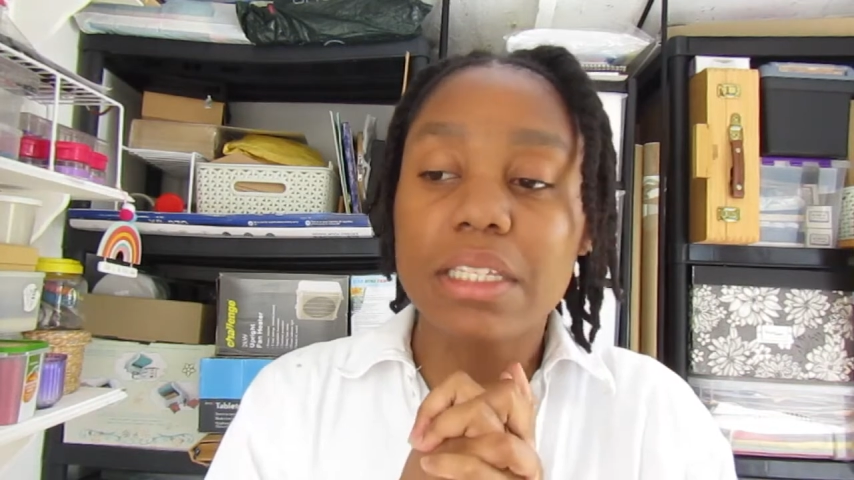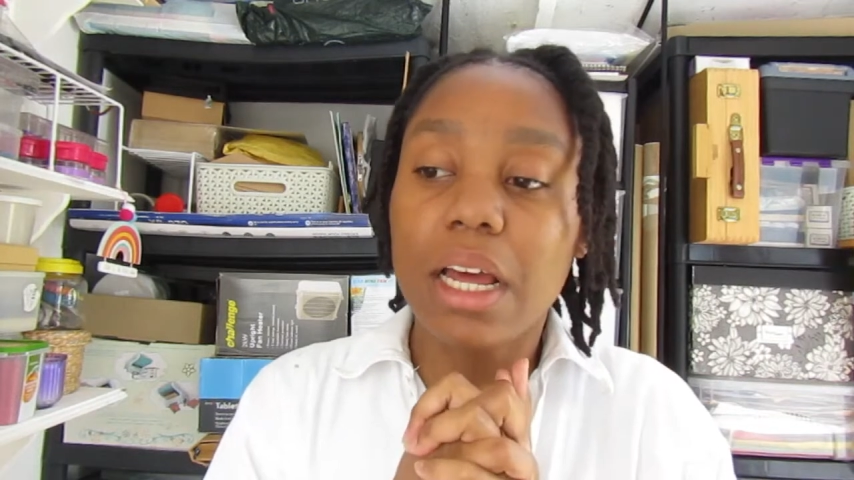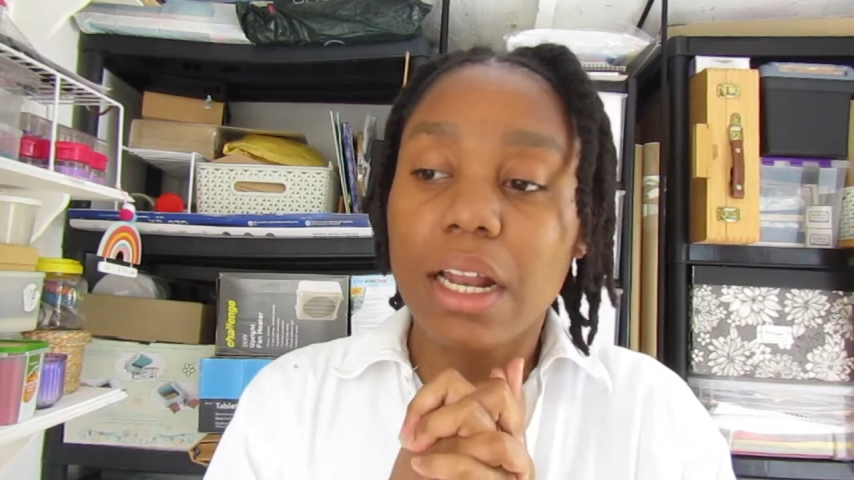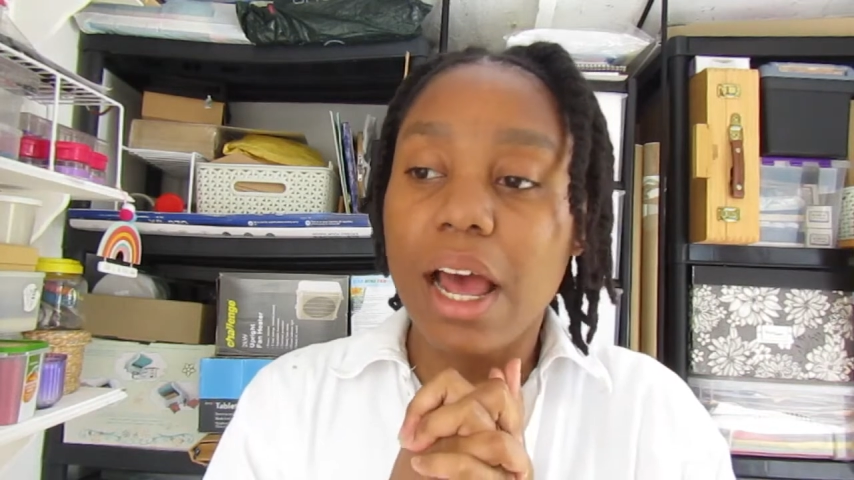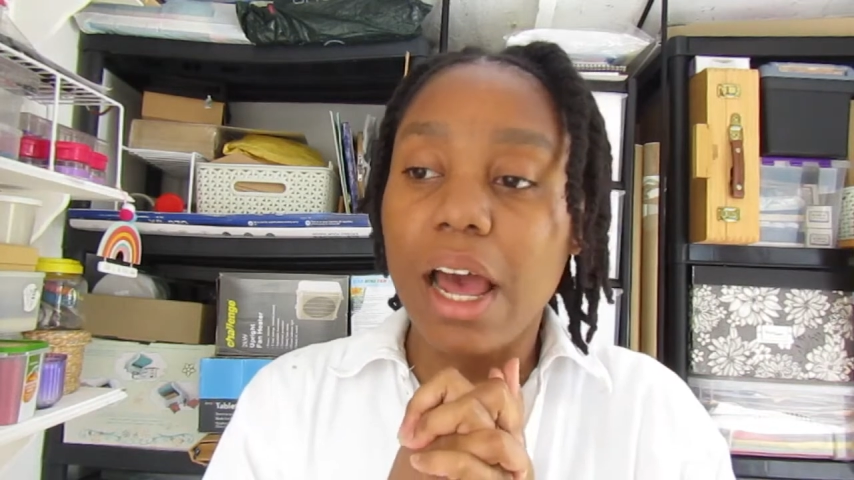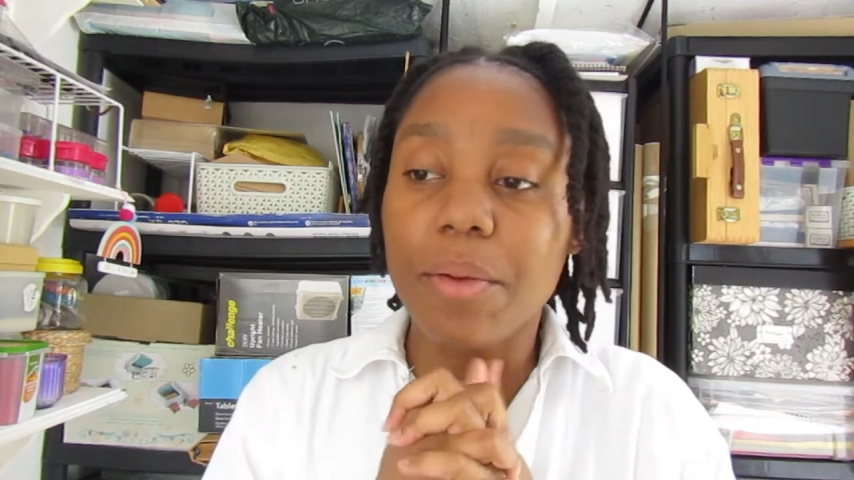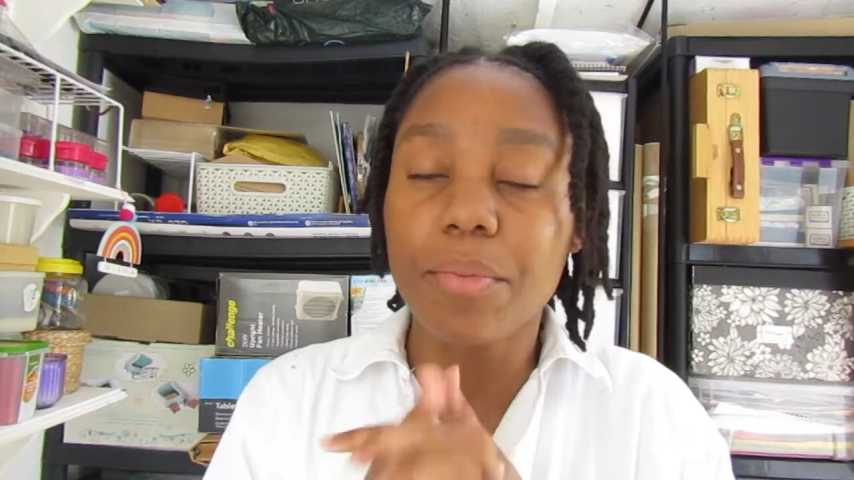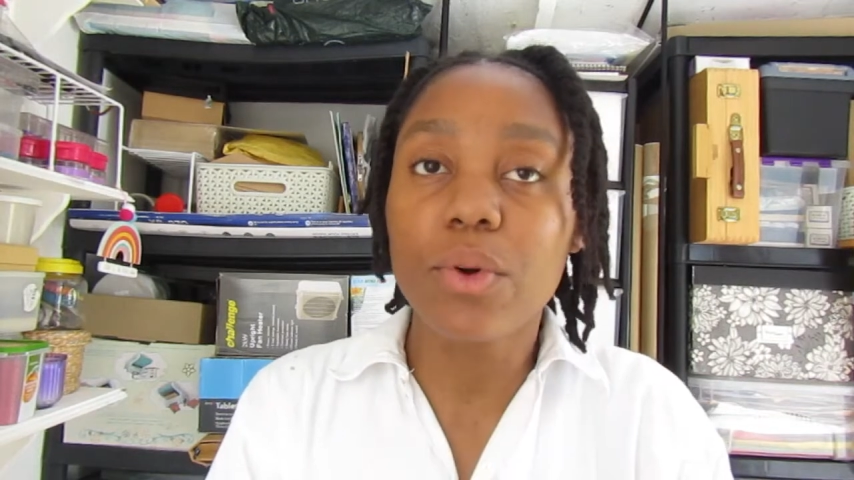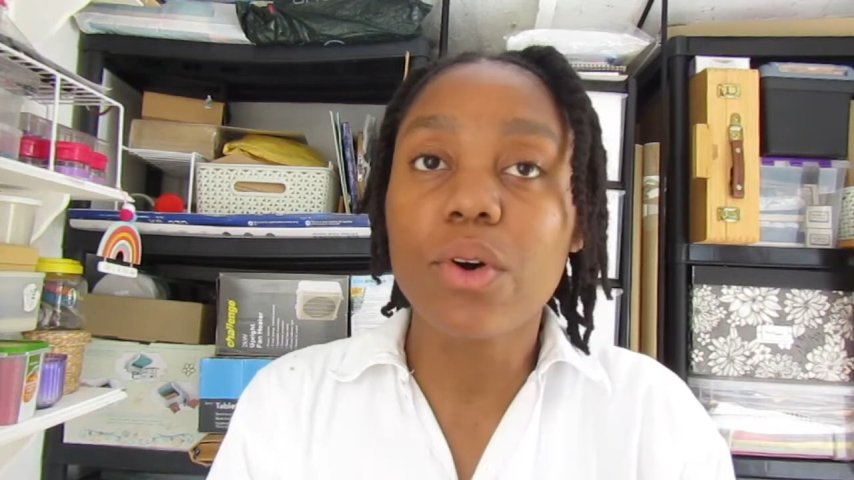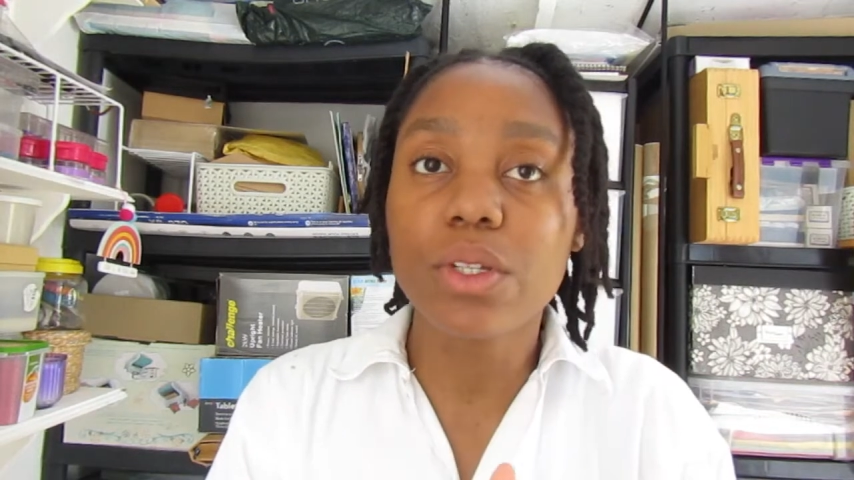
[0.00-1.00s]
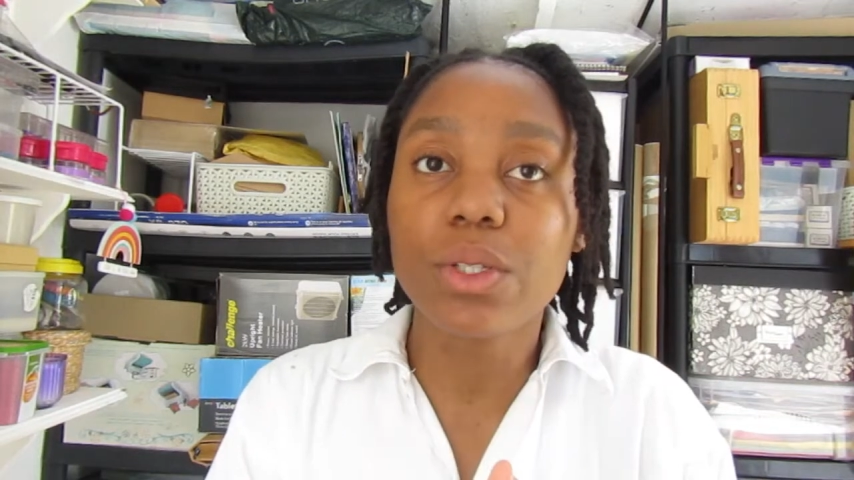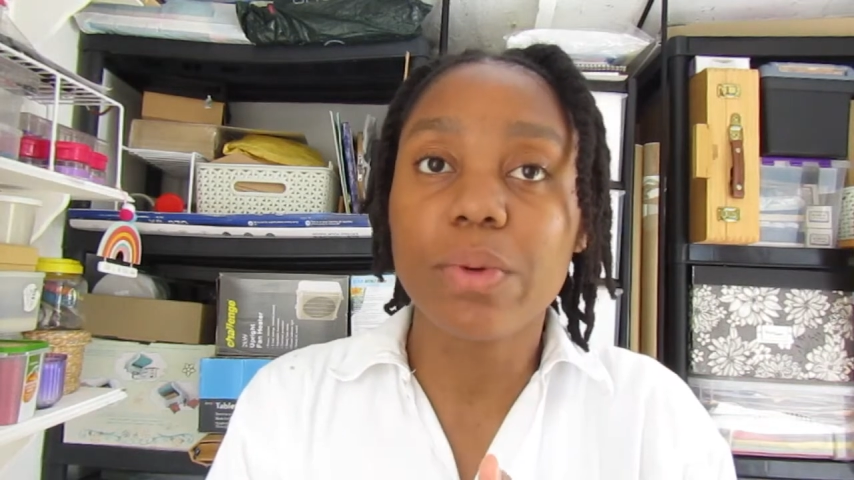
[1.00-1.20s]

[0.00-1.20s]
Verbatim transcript: that I bought